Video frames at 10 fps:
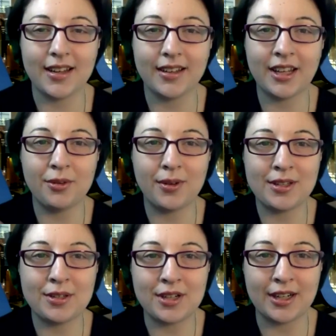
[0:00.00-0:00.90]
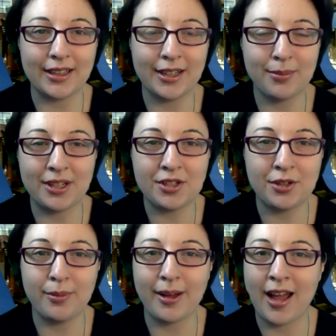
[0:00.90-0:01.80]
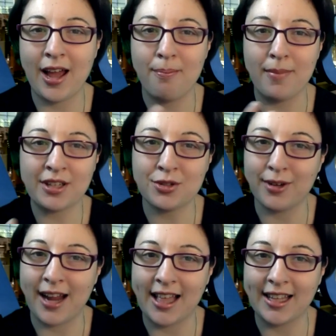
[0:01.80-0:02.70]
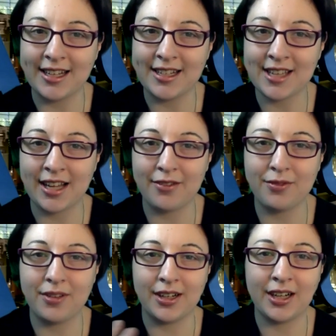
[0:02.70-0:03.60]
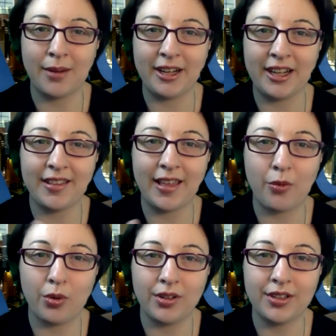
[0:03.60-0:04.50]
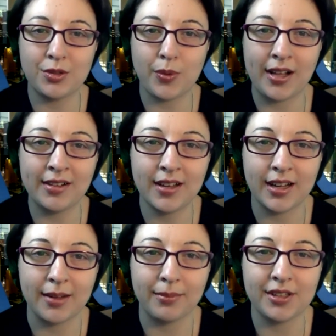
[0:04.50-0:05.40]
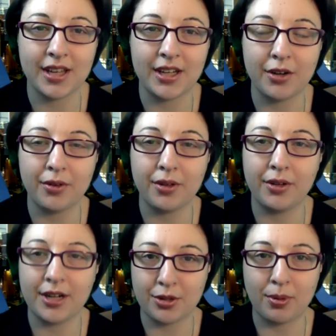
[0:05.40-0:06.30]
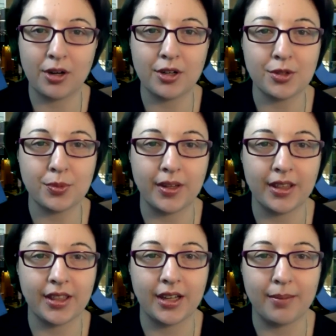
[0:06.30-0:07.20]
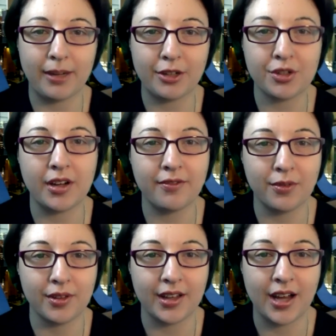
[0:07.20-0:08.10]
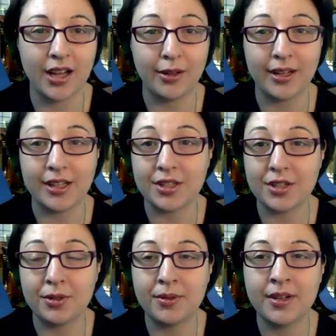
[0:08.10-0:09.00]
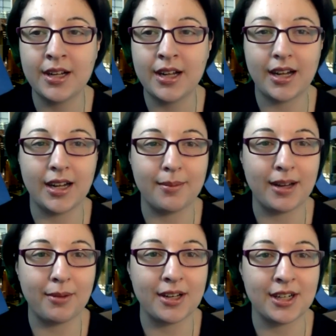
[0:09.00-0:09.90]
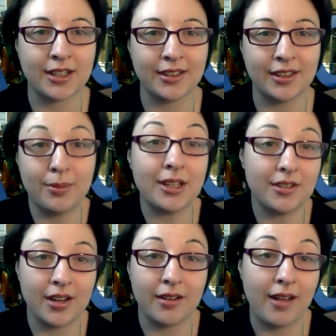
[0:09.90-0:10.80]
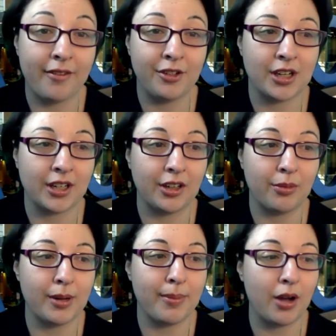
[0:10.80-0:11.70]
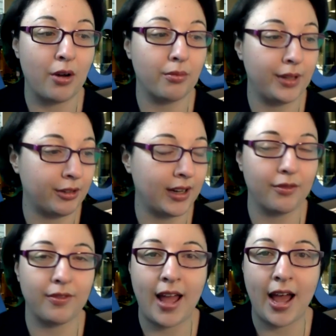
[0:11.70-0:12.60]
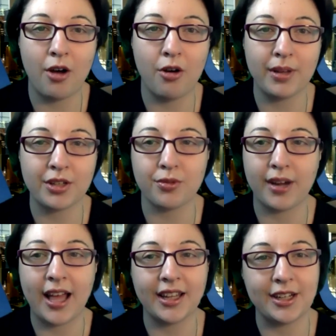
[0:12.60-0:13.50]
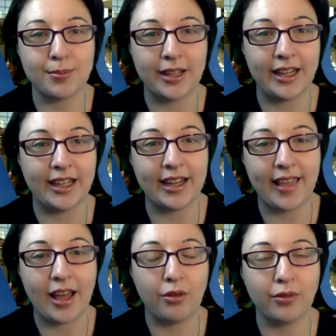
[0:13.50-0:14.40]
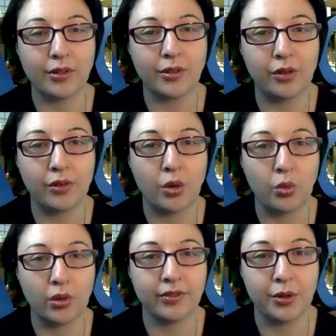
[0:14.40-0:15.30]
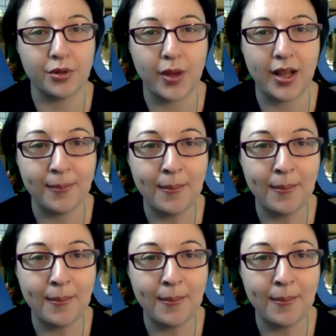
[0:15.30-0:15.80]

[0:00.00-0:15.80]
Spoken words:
can you also talk a little bit too about how mixed reality is kind of coming into that world as well? Because I know you guys are partners with Microsoft for the HoloLens too, and I want to talk a little bit, have you talk a little bit about kind of how mixed reality is playing into that overall workflow as well.